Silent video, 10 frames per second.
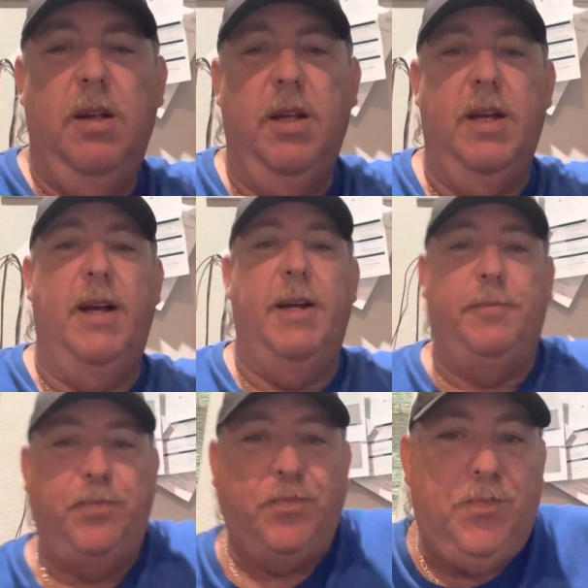Uh,
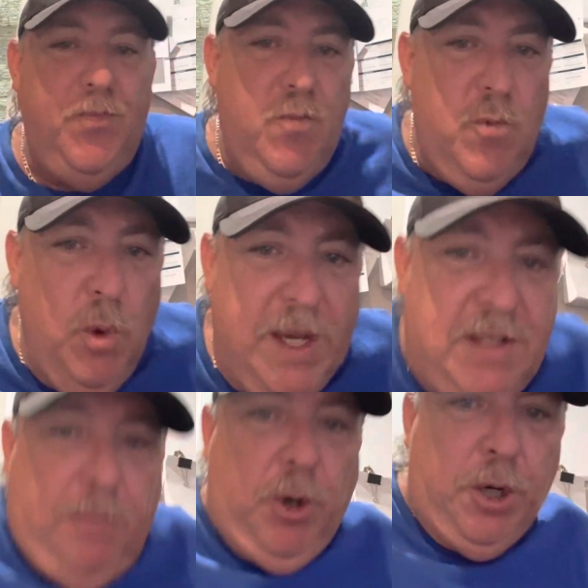we got
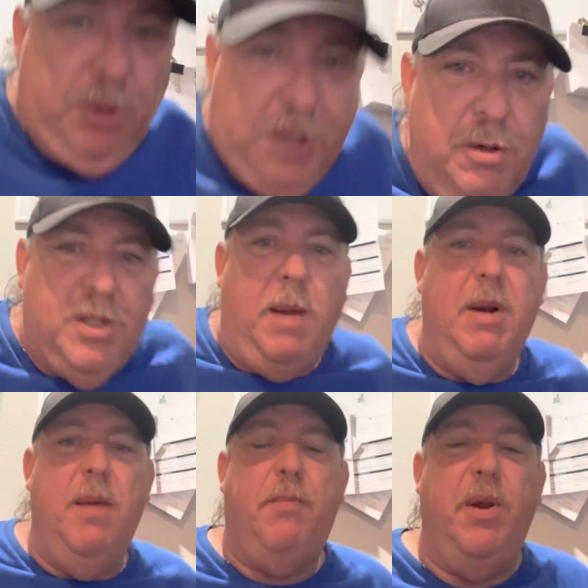some cruise news
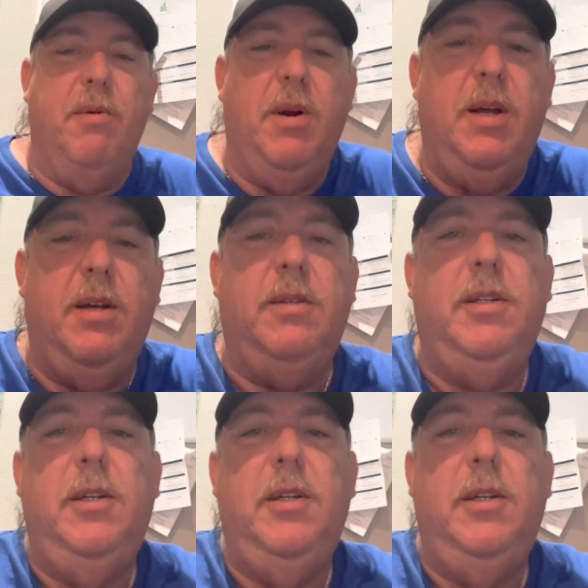coming up here uh,